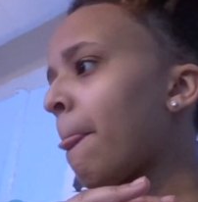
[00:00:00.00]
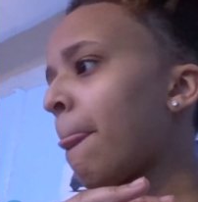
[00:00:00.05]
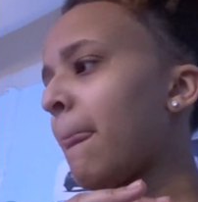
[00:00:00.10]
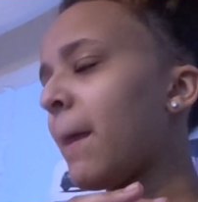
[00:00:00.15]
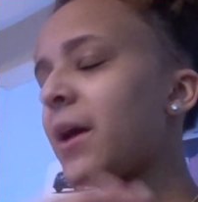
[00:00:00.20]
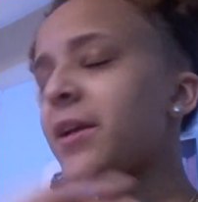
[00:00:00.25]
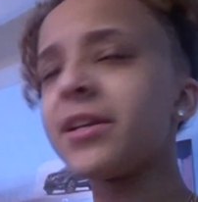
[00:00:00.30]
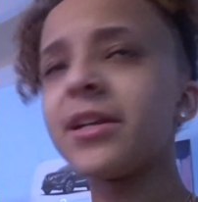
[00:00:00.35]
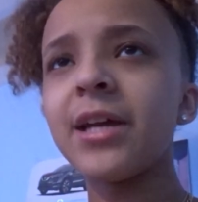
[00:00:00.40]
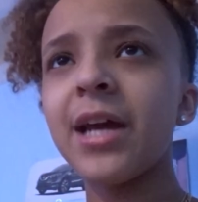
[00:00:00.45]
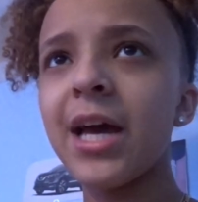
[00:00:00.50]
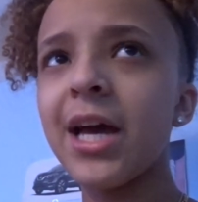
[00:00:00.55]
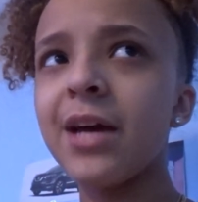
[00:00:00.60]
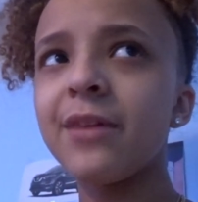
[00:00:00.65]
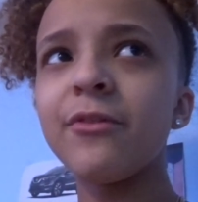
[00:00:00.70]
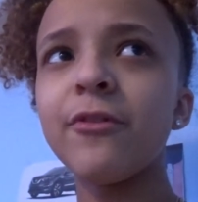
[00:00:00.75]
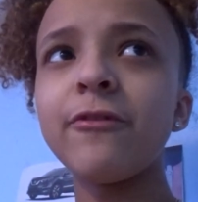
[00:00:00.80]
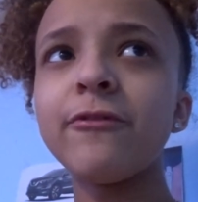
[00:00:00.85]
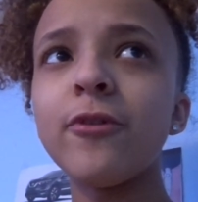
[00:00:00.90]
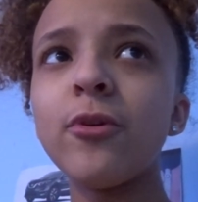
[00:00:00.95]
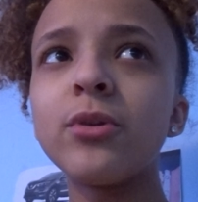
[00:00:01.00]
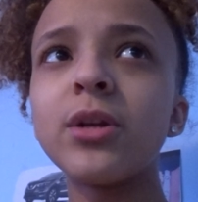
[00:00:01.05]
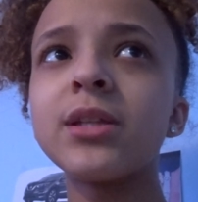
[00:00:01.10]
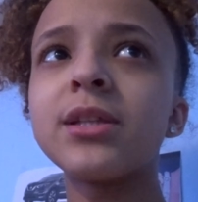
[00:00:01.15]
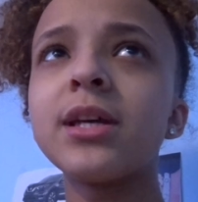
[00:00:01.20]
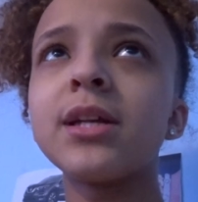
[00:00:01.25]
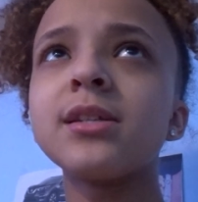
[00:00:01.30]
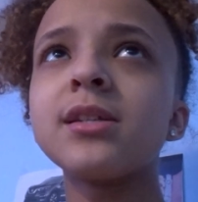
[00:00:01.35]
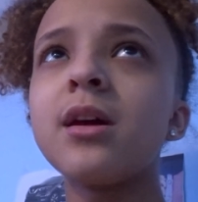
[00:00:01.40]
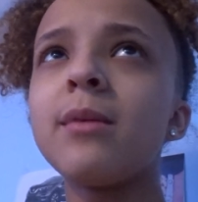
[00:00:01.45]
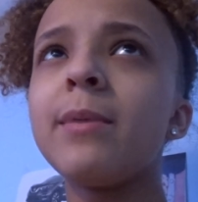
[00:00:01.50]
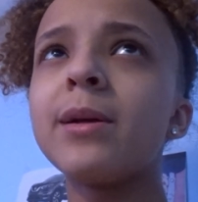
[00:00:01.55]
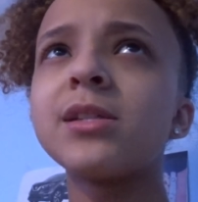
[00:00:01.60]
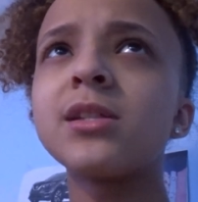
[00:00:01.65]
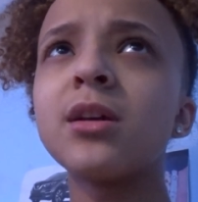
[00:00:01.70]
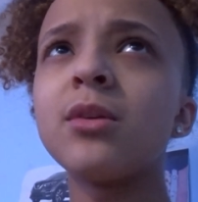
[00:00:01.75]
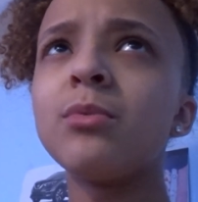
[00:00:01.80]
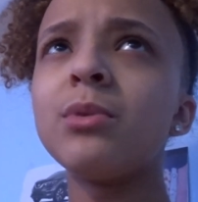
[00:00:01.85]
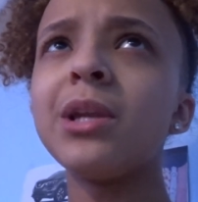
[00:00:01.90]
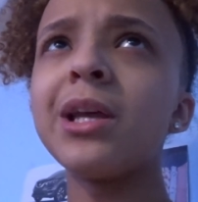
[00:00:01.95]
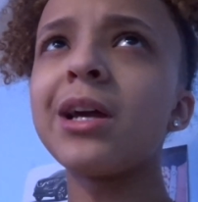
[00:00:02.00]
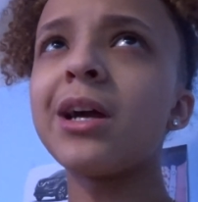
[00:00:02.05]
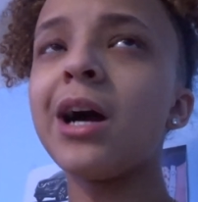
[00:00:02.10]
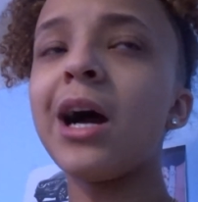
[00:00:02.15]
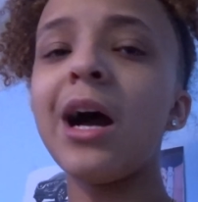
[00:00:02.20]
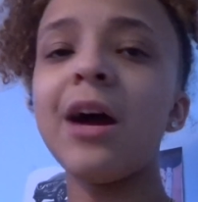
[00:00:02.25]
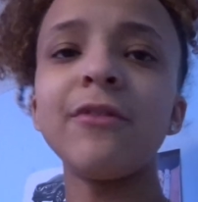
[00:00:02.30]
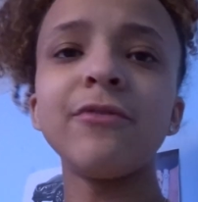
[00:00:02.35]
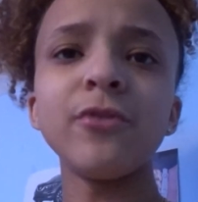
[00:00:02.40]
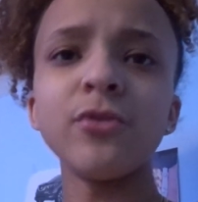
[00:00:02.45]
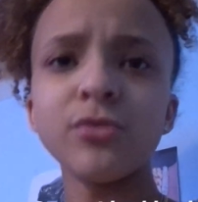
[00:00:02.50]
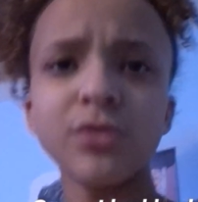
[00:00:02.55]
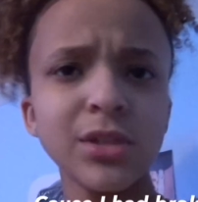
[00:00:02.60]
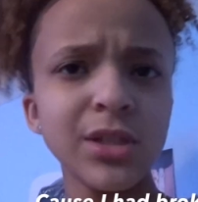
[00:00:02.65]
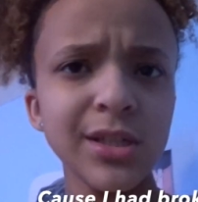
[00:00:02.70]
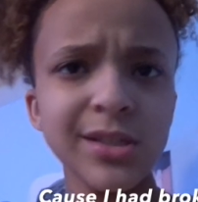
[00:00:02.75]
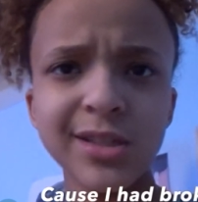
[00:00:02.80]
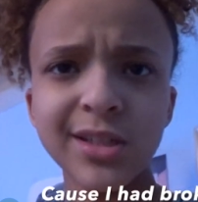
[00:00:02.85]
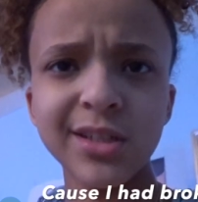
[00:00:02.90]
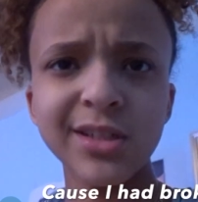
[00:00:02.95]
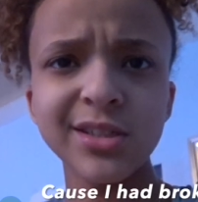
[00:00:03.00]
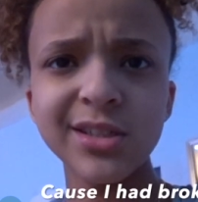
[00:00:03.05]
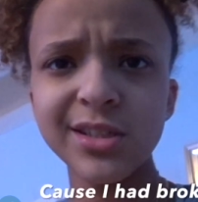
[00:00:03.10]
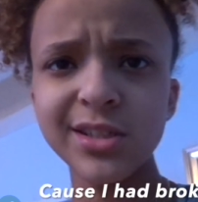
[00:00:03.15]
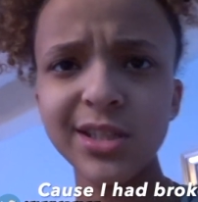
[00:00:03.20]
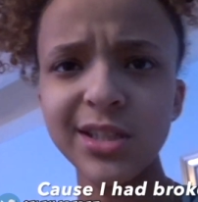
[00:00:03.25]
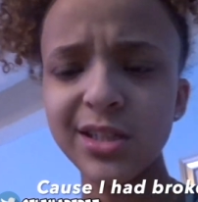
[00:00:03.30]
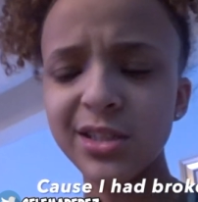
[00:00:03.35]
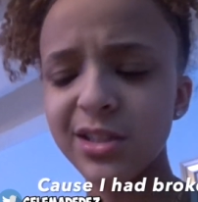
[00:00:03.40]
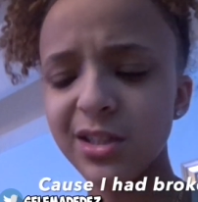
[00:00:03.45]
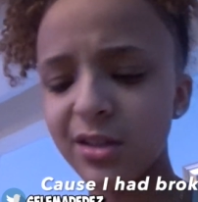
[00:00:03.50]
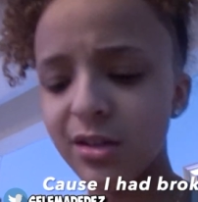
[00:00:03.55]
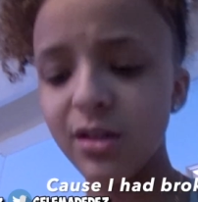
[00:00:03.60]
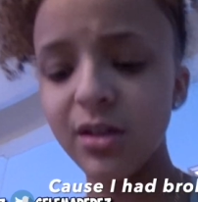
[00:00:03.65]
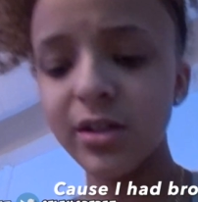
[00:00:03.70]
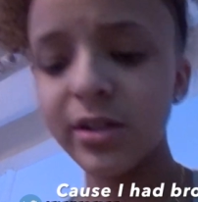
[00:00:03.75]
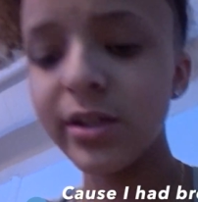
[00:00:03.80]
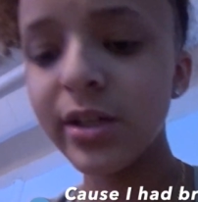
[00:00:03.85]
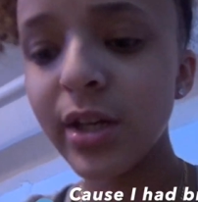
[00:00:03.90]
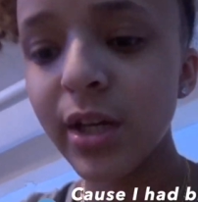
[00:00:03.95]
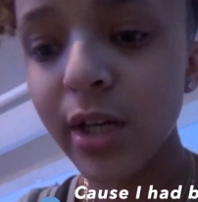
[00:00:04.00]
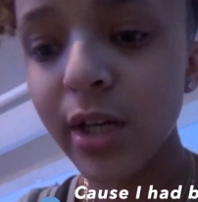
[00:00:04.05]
I didn't have a phone at that time. I took it with like an iPhone 6 and it just didn't look good.